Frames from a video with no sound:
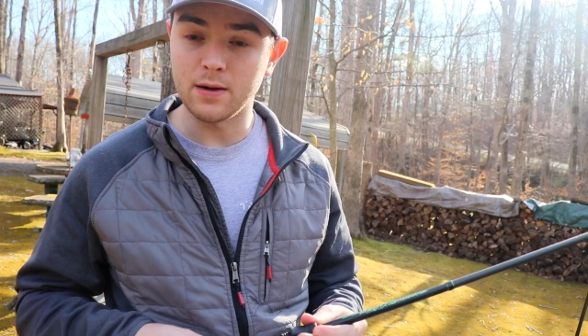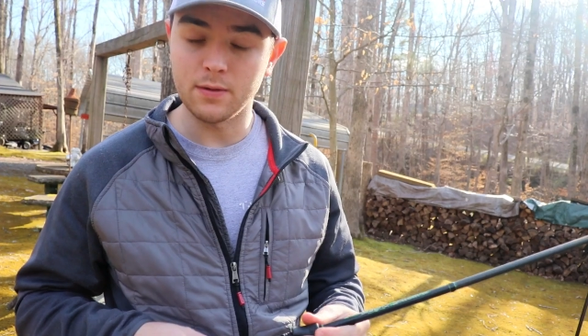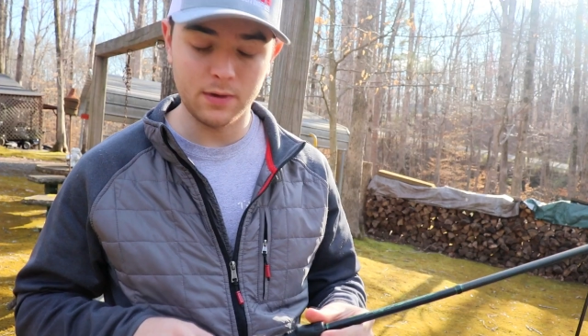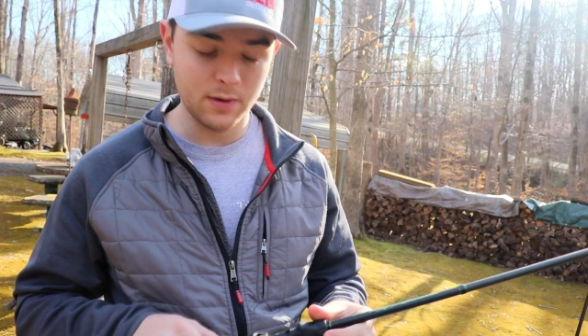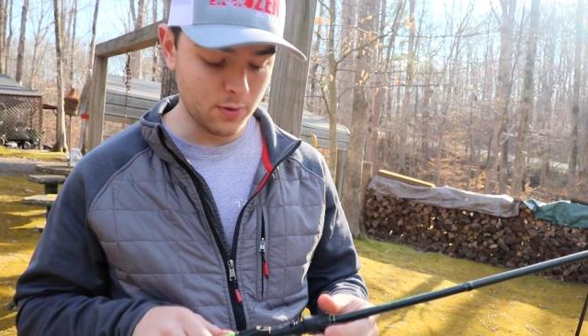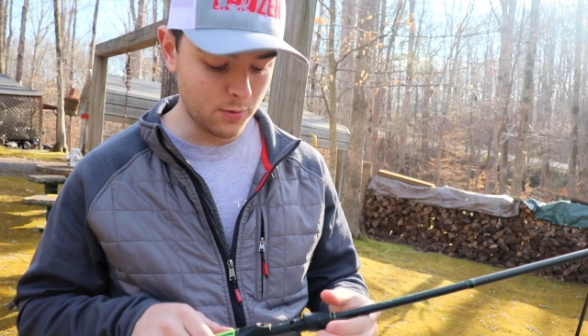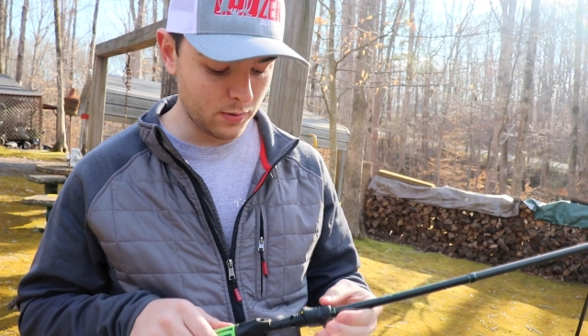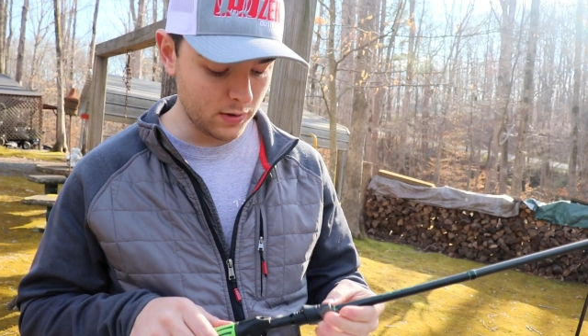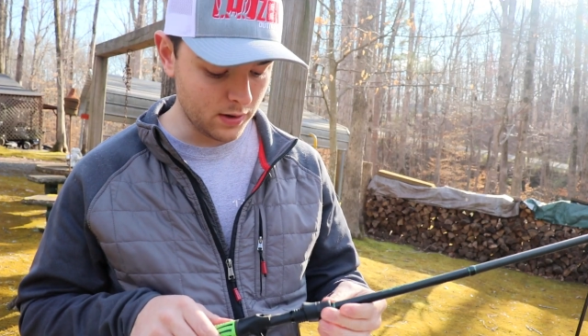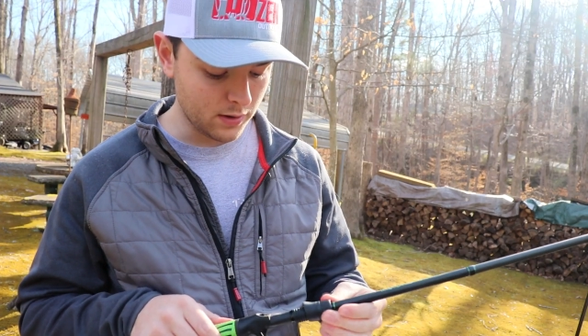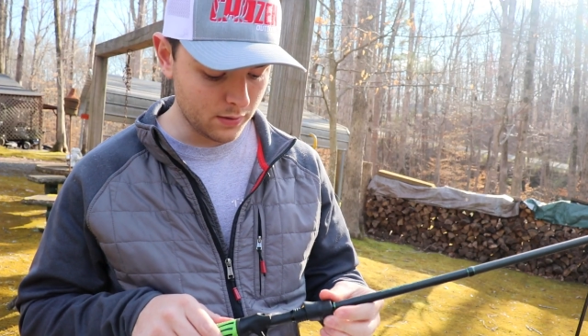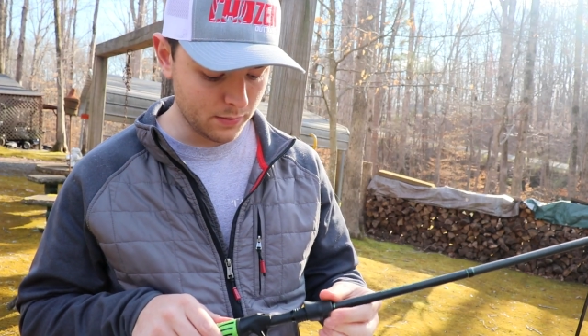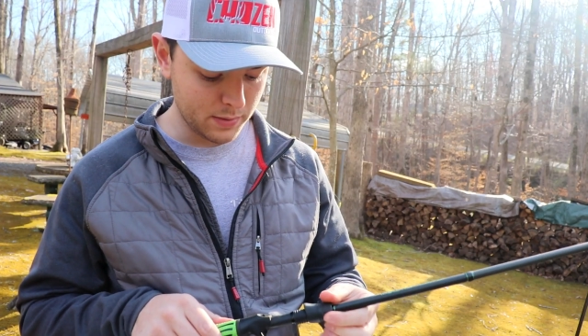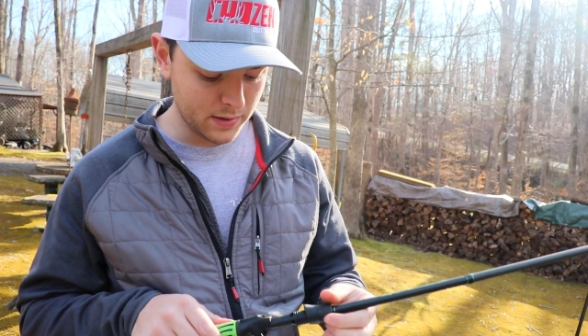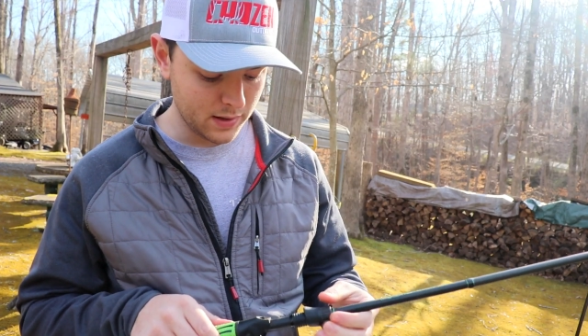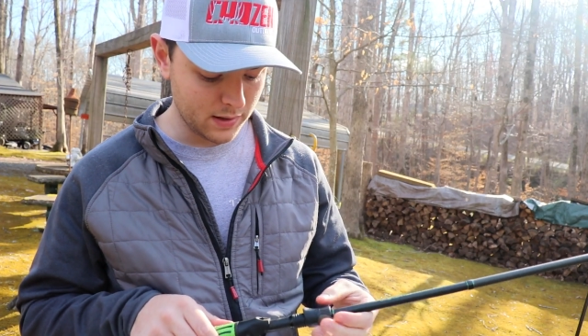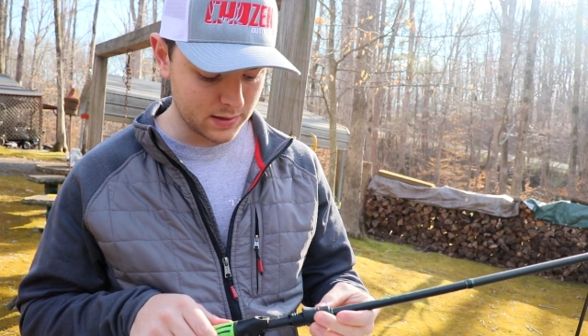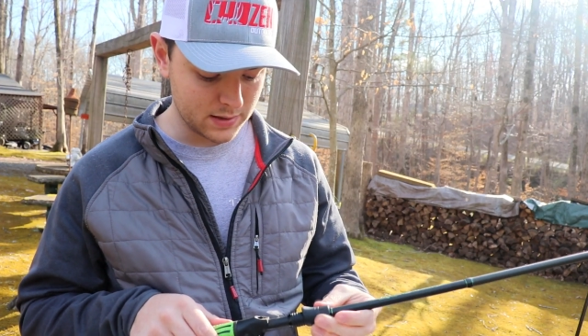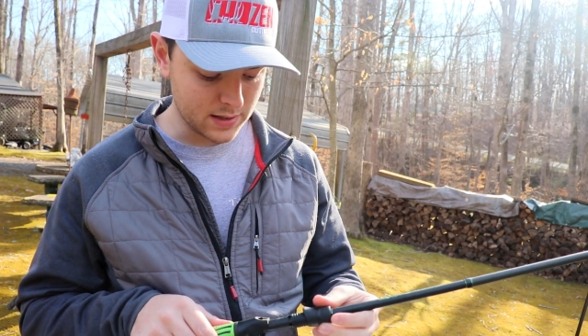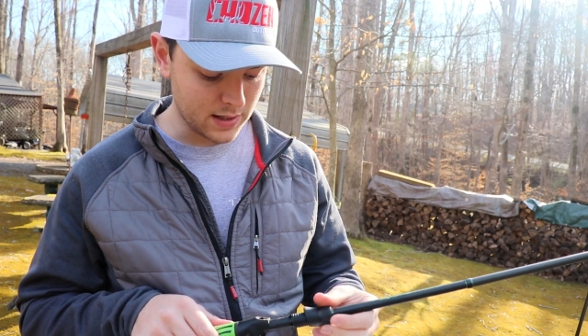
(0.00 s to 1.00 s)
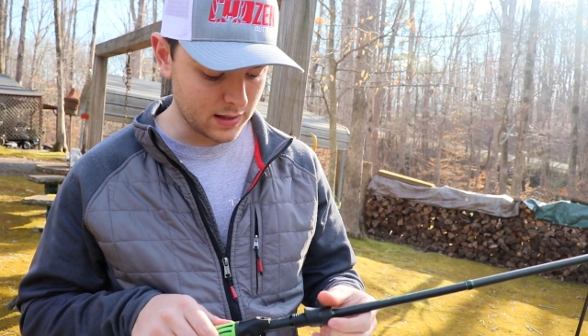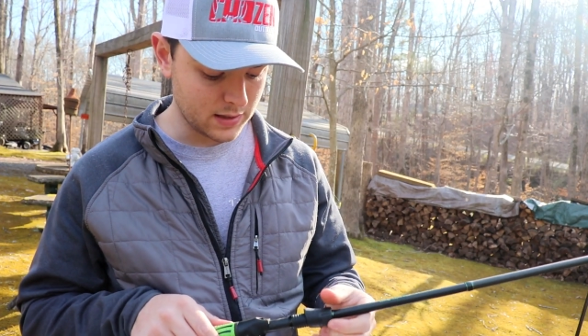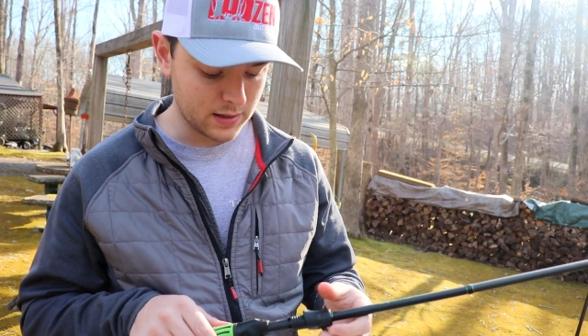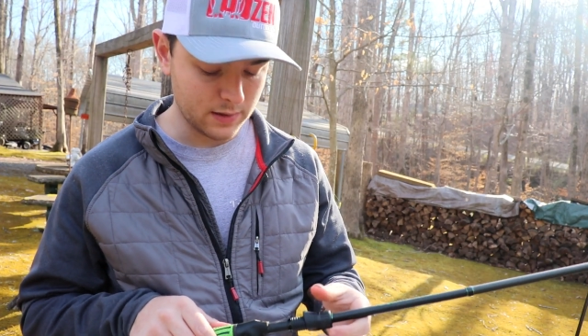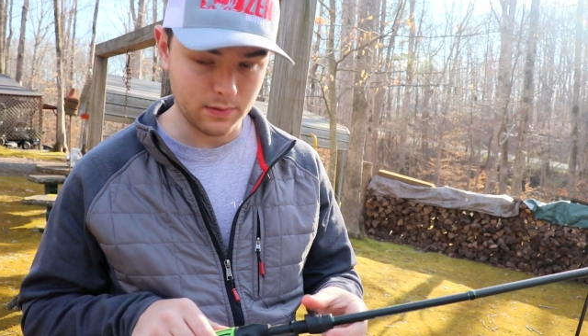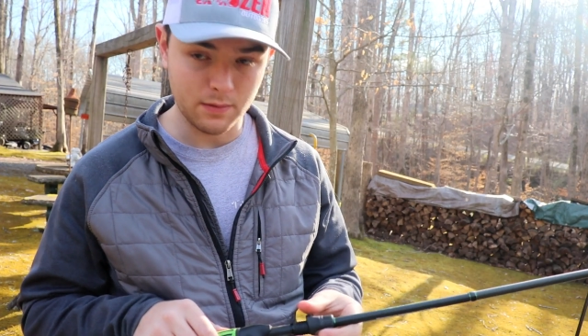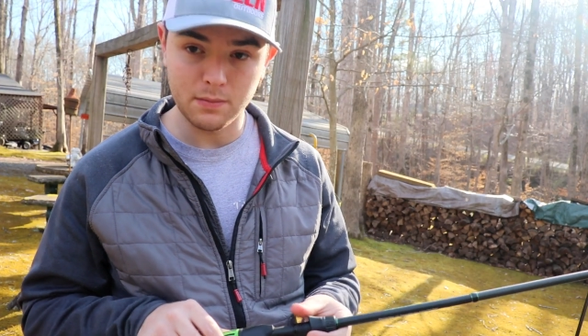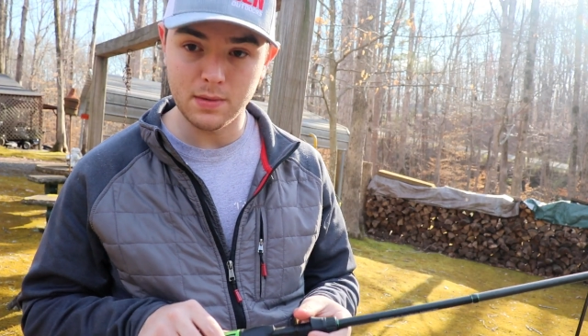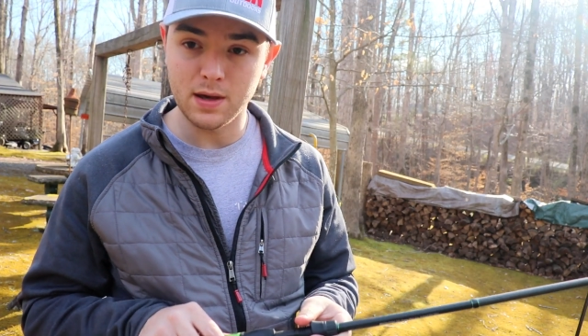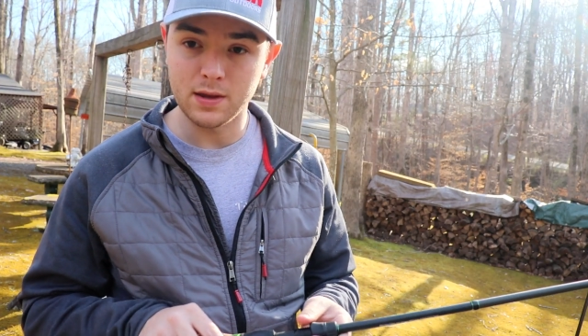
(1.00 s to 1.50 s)
No real big
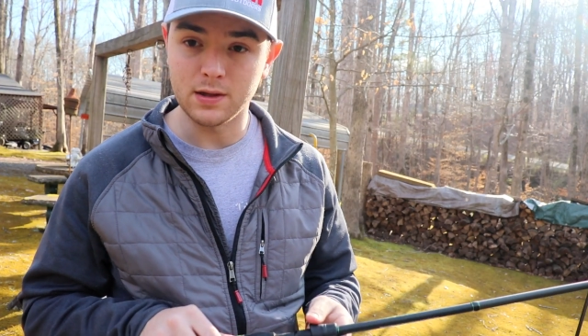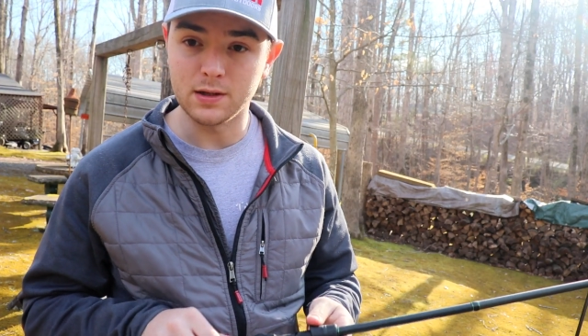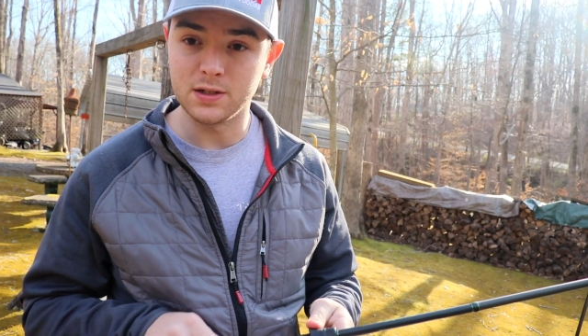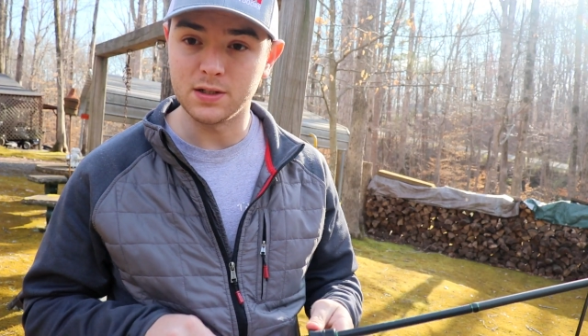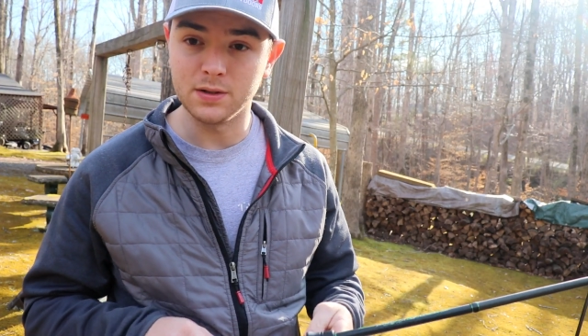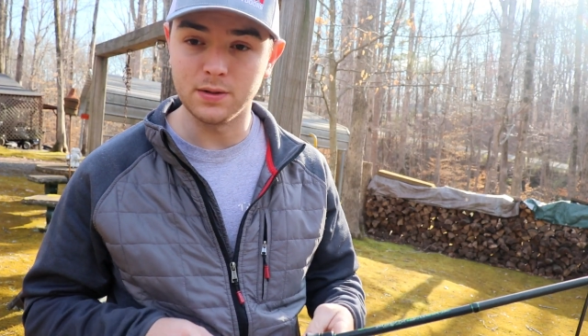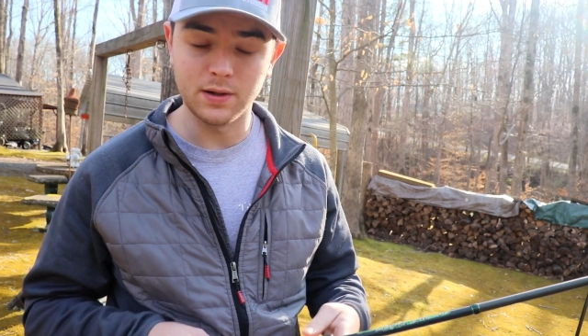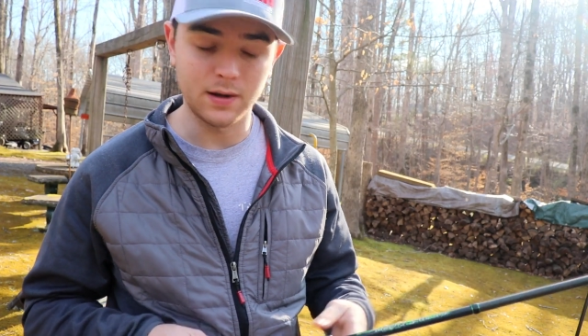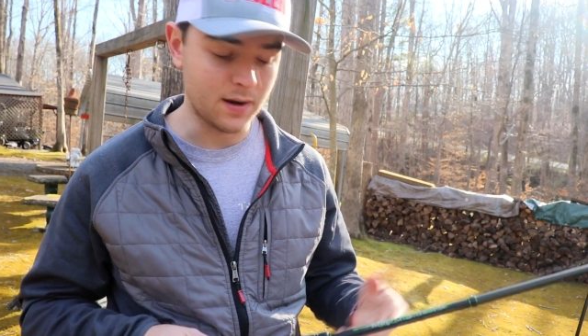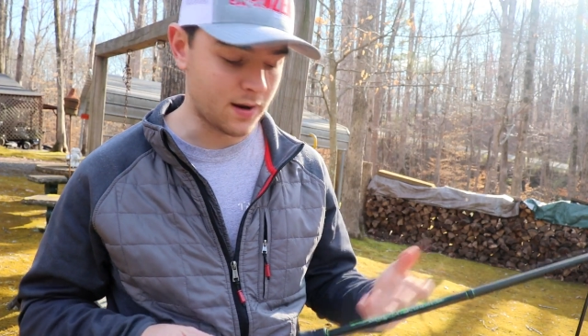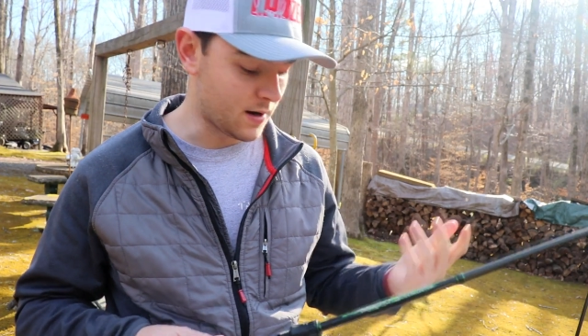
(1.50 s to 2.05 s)
scientific method to it.